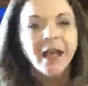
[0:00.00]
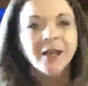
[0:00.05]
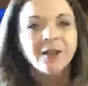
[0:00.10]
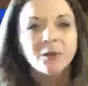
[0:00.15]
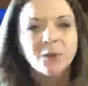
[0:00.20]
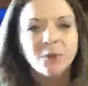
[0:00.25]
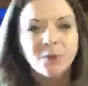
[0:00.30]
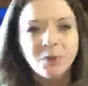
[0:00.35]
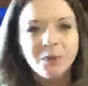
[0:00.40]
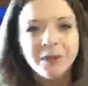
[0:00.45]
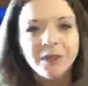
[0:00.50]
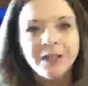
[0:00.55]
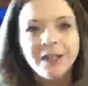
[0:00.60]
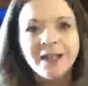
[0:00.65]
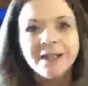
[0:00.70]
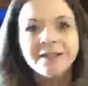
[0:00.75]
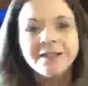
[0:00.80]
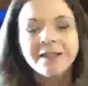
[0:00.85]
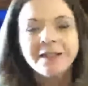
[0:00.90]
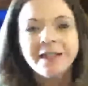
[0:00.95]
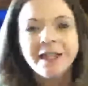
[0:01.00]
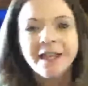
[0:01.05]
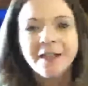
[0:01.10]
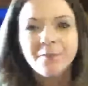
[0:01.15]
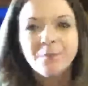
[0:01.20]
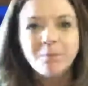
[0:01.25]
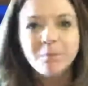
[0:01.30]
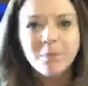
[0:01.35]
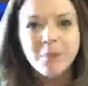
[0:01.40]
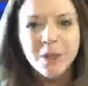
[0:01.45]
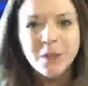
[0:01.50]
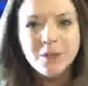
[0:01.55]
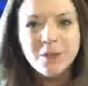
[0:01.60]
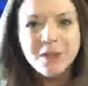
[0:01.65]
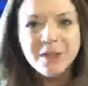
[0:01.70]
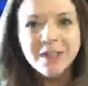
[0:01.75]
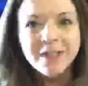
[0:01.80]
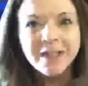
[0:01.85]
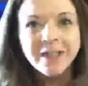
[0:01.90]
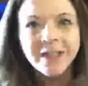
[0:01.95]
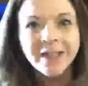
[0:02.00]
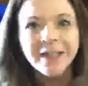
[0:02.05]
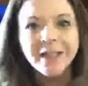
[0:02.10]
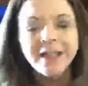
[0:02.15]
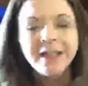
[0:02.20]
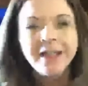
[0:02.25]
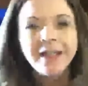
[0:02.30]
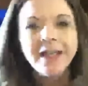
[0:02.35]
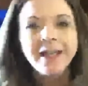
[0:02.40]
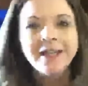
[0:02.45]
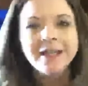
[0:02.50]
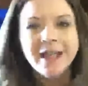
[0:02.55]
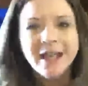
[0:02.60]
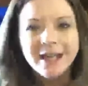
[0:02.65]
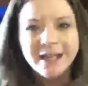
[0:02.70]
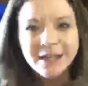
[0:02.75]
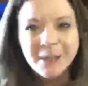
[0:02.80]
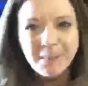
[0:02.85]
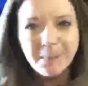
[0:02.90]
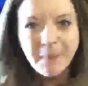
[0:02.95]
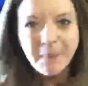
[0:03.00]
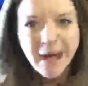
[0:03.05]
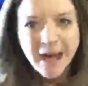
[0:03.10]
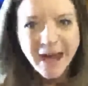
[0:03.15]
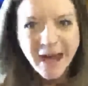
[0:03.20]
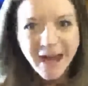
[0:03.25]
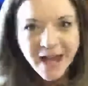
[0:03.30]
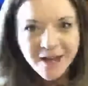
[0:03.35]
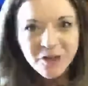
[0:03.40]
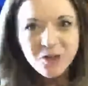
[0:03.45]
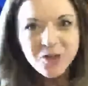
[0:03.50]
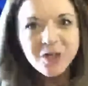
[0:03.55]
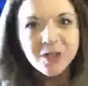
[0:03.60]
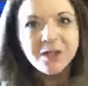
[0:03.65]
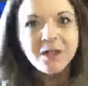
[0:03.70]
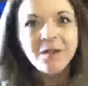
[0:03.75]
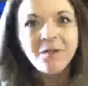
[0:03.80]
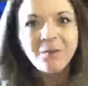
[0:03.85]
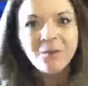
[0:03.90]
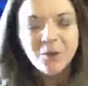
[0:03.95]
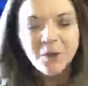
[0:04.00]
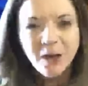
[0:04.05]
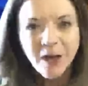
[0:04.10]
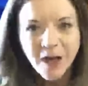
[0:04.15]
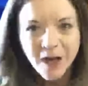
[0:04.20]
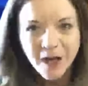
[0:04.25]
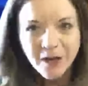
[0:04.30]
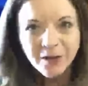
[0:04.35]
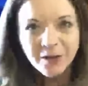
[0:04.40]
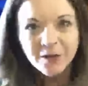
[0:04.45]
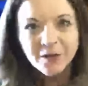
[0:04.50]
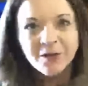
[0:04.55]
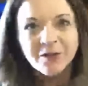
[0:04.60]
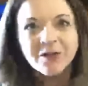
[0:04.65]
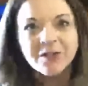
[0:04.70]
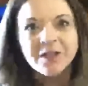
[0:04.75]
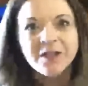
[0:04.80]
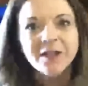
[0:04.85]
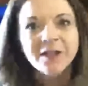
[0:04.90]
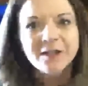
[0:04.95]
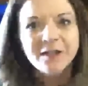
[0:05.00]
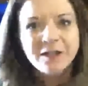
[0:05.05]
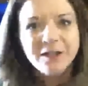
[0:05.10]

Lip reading: and to realize that that mercy and that compassion for others